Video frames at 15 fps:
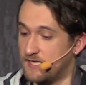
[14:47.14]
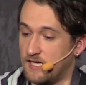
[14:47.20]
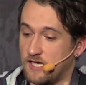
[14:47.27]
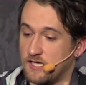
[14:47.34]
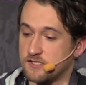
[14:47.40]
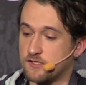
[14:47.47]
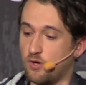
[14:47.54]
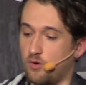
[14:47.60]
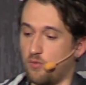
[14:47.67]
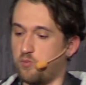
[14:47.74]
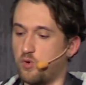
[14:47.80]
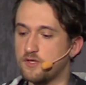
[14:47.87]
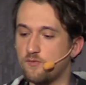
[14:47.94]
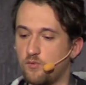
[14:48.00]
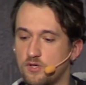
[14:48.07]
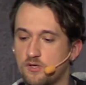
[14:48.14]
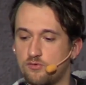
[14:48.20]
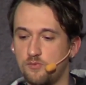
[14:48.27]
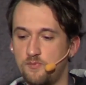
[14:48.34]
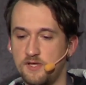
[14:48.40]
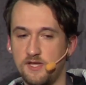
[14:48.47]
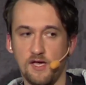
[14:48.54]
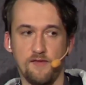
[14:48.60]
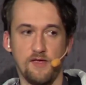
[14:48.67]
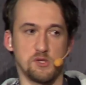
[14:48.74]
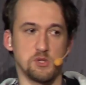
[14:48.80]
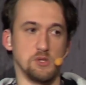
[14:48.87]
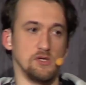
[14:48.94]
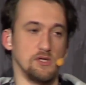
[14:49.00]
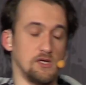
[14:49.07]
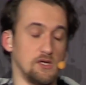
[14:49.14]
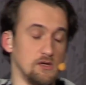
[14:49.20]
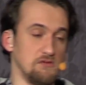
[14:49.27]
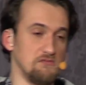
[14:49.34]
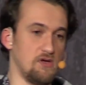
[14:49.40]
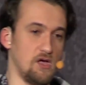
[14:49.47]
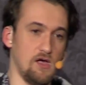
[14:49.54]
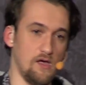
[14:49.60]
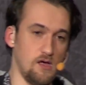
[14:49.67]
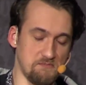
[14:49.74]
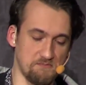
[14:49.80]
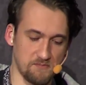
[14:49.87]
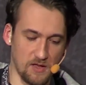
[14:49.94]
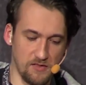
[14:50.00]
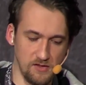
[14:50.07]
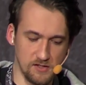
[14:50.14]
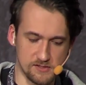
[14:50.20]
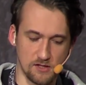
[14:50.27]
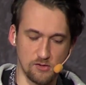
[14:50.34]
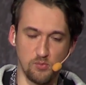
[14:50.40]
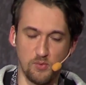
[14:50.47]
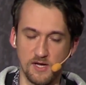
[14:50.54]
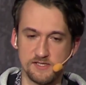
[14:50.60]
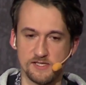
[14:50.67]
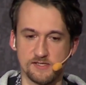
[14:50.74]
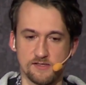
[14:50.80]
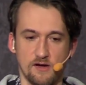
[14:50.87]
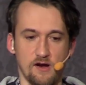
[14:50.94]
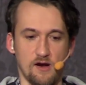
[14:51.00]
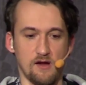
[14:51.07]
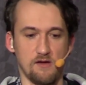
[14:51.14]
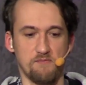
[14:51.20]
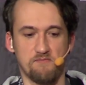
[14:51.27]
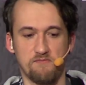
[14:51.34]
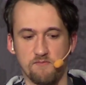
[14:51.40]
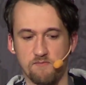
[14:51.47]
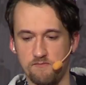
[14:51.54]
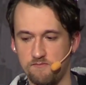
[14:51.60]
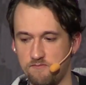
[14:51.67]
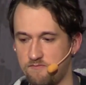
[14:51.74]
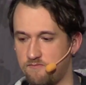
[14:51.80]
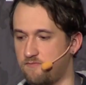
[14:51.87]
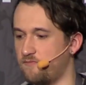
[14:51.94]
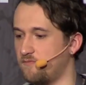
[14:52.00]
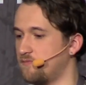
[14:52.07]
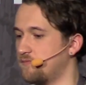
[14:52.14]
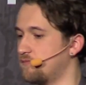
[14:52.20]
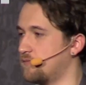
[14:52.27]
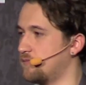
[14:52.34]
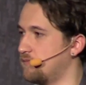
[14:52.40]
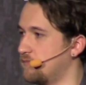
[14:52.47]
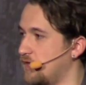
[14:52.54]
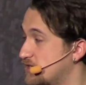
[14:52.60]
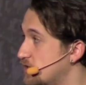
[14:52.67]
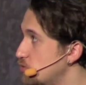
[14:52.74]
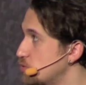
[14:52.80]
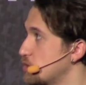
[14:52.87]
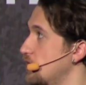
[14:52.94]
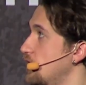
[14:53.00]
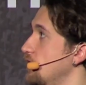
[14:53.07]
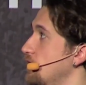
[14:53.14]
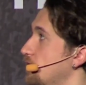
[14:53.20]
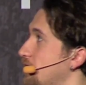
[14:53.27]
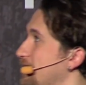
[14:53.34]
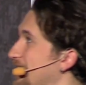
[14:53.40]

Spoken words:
So what could be done actually? I think their advices are, as usual, in